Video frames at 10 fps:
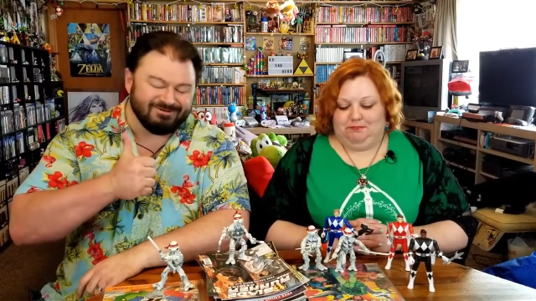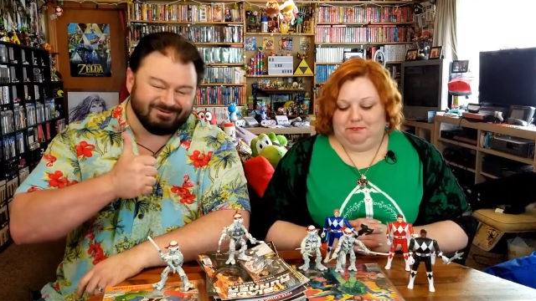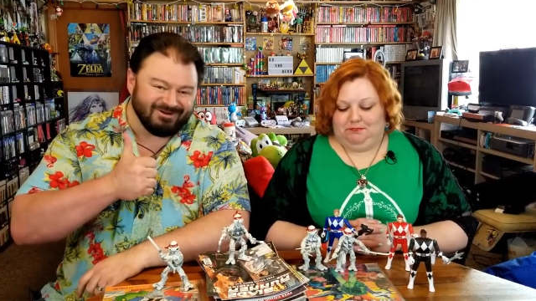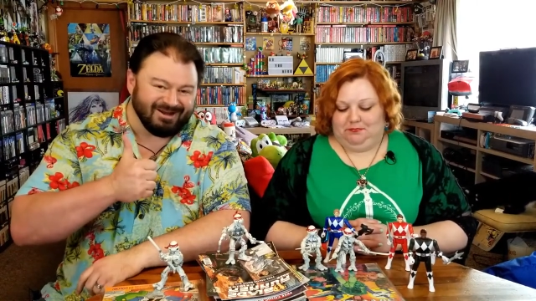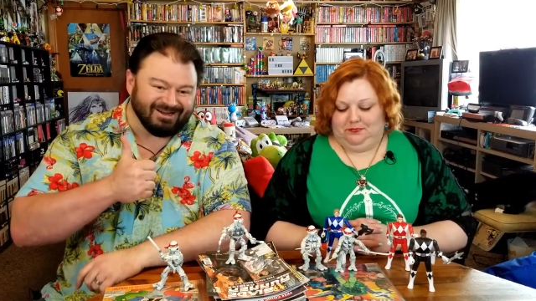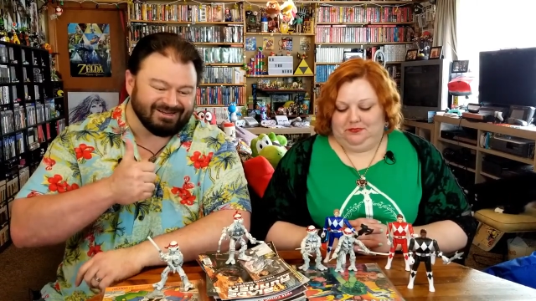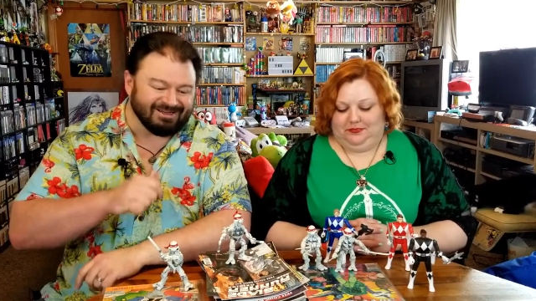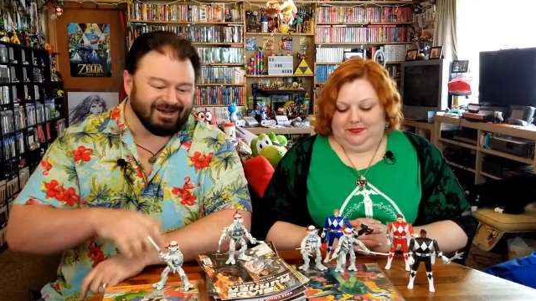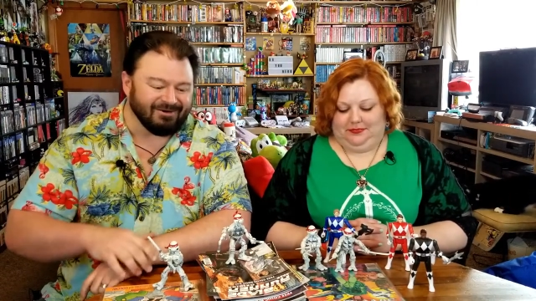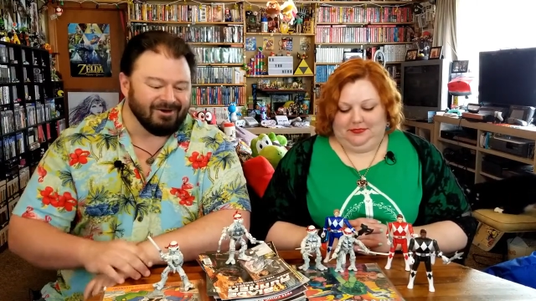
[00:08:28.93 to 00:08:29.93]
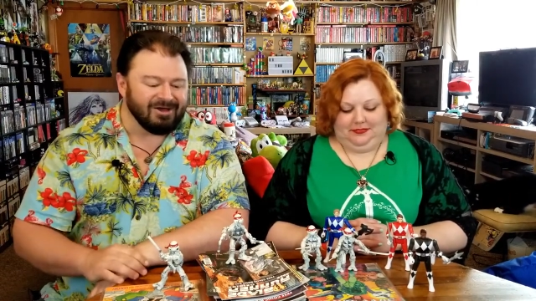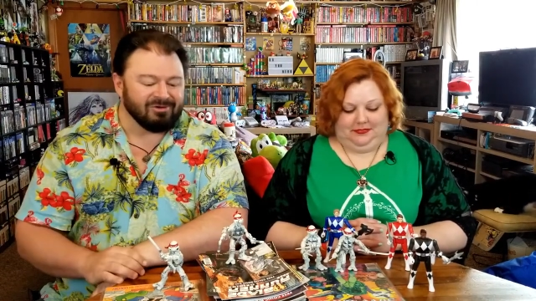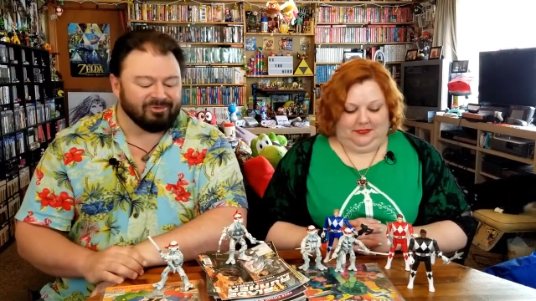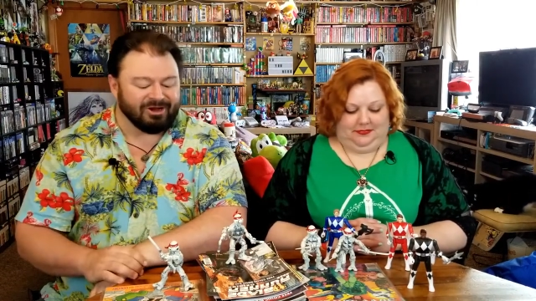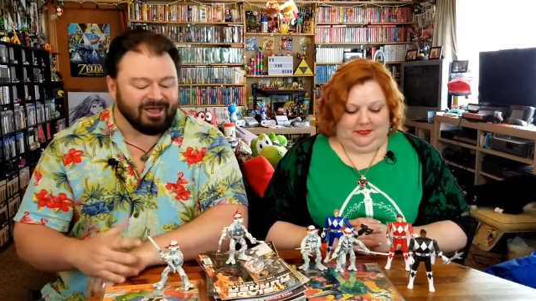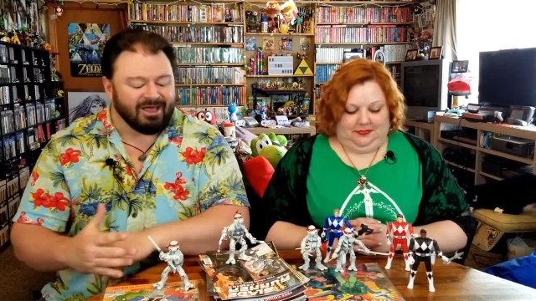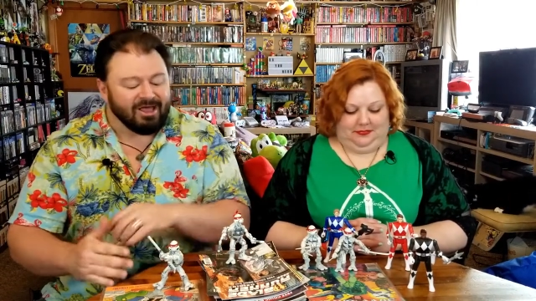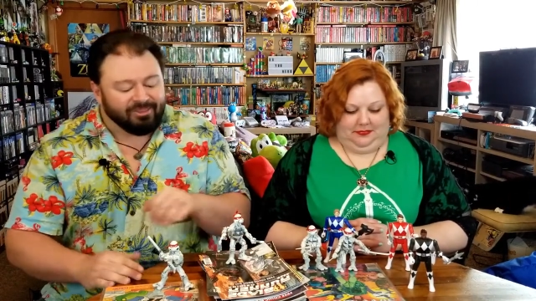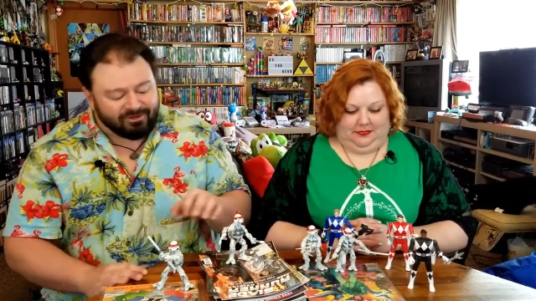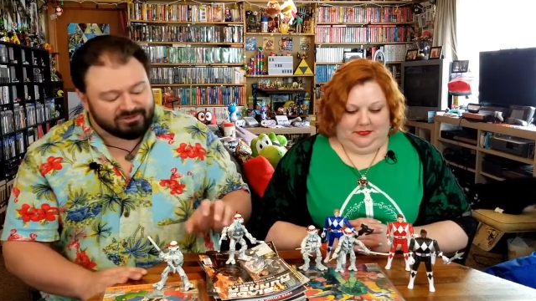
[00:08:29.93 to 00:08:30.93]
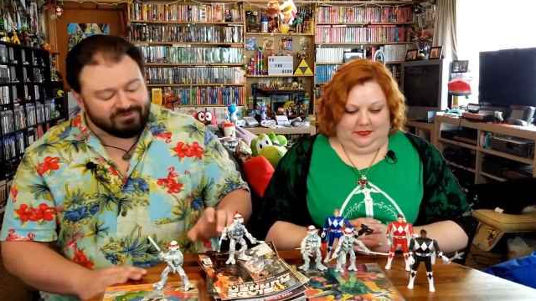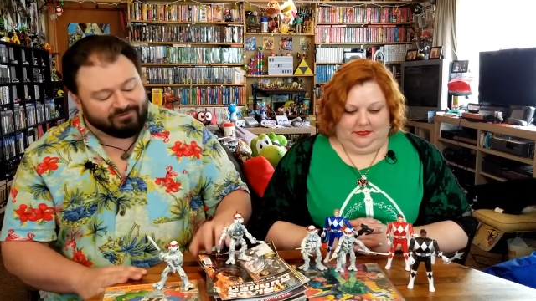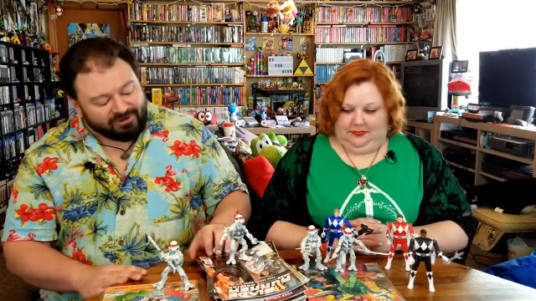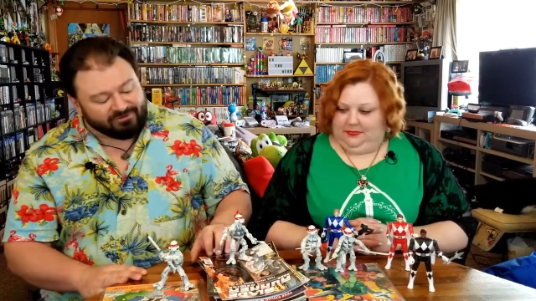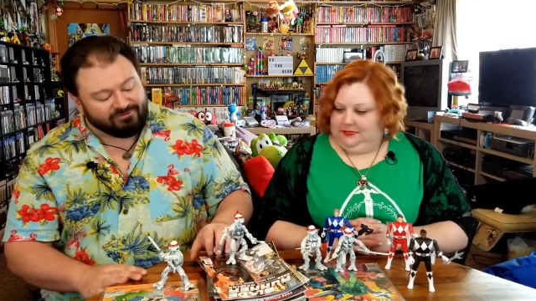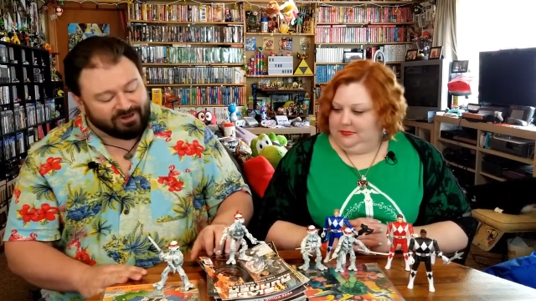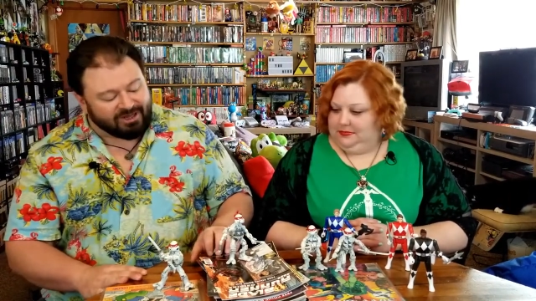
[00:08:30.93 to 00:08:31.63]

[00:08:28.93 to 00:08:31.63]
Speaker 1: ready to go. But uh, there's some very fun